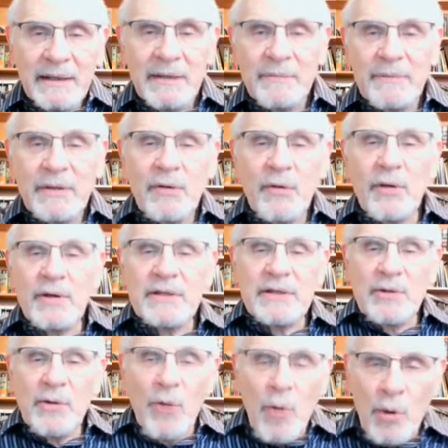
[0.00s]
Because
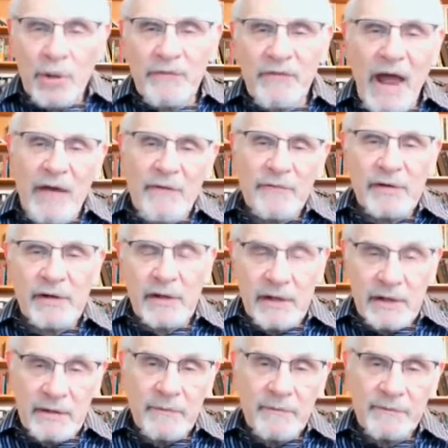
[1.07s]
in the Horn of
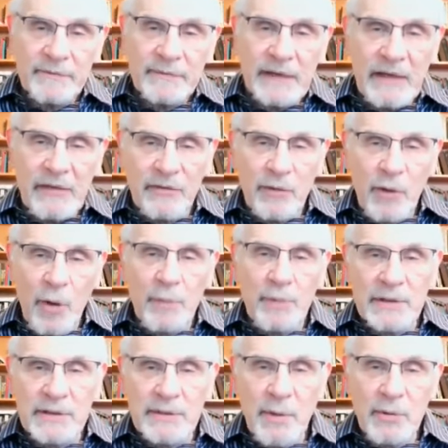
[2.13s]
Africa,
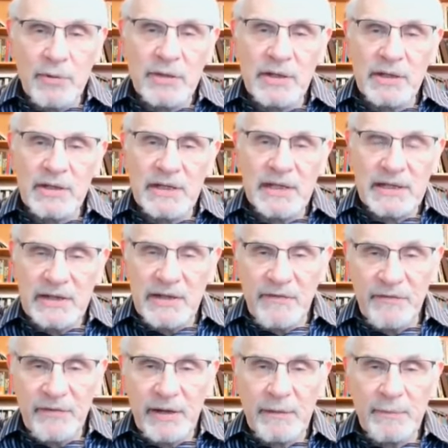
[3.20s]
Ethiopia is the most
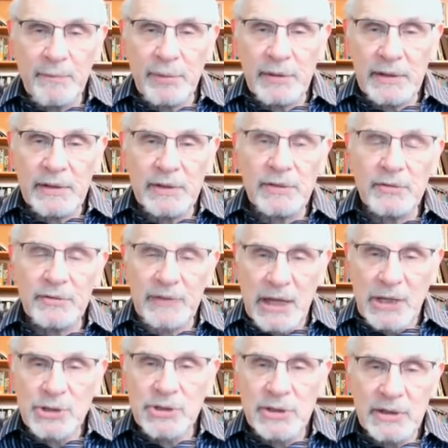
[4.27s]
significant political
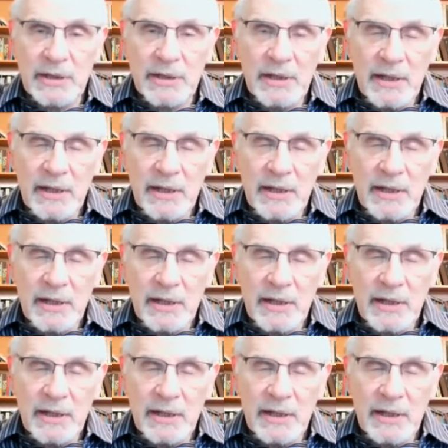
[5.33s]
nation.